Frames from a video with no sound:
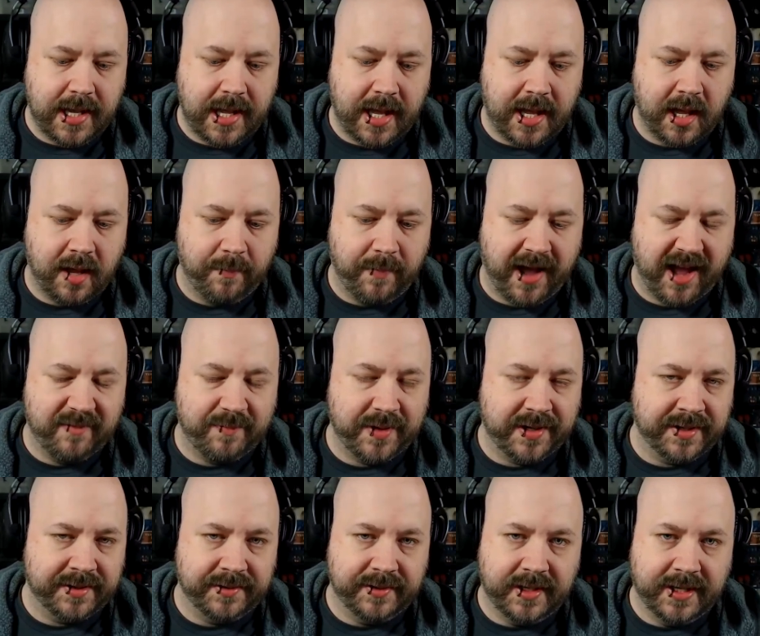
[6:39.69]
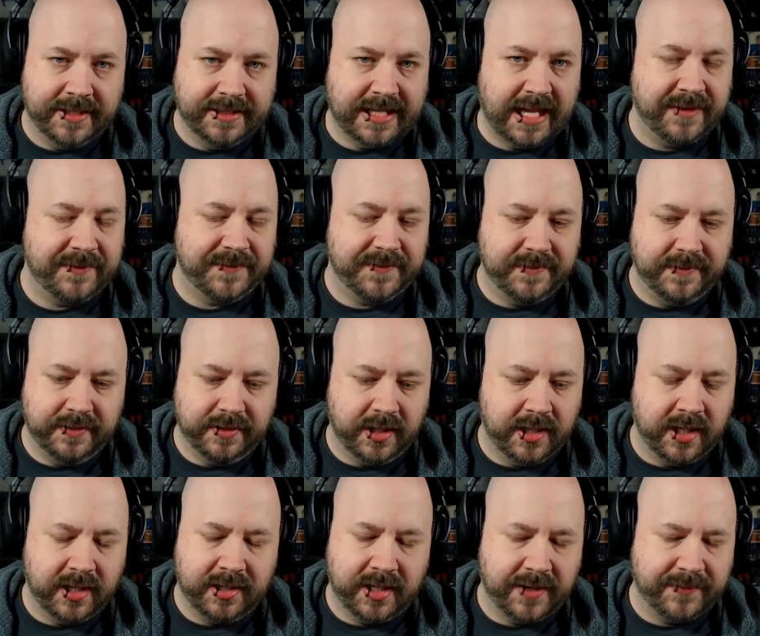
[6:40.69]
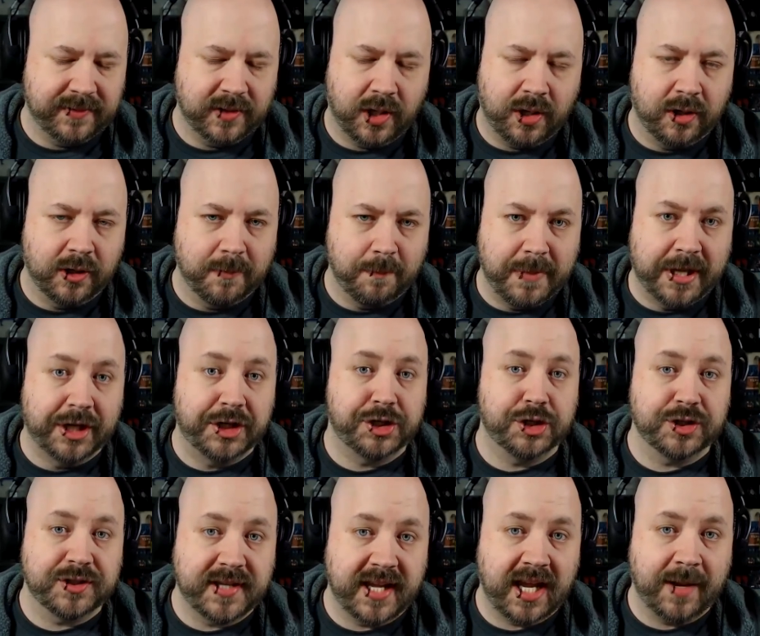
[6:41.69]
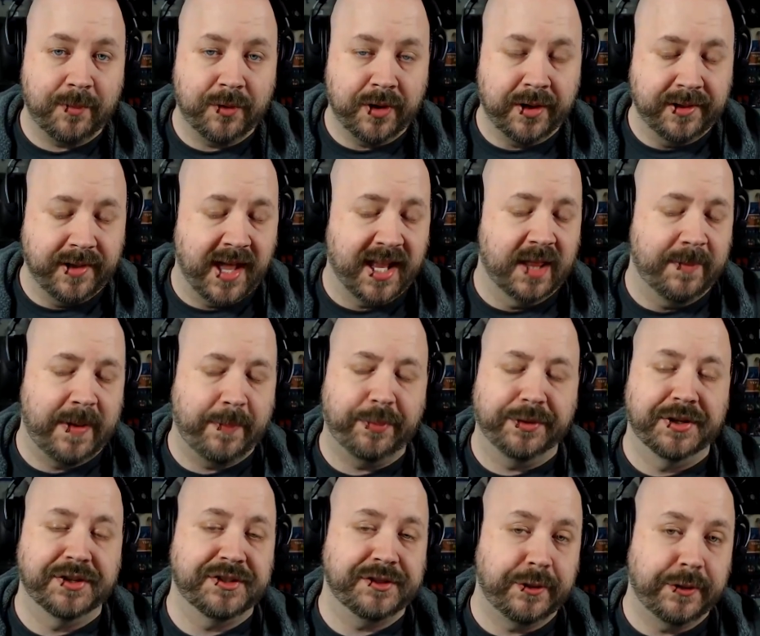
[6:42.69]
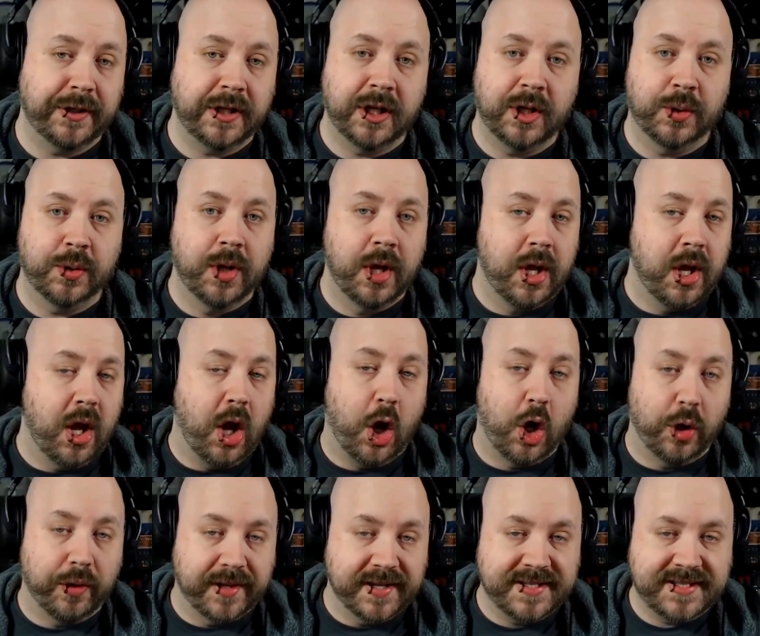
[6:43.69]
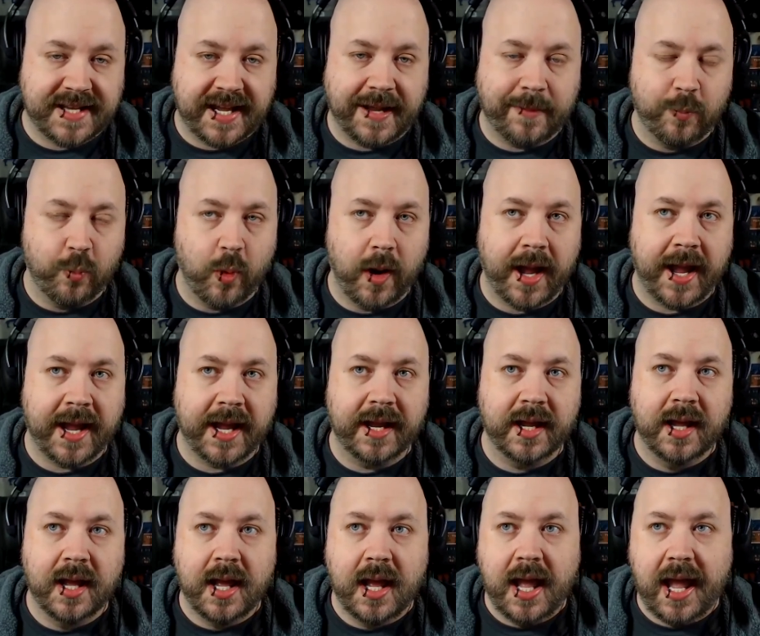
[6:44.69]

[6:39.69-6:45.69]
I've been a lifelong miniatures gamer. A lot of the people in the studio are the same way.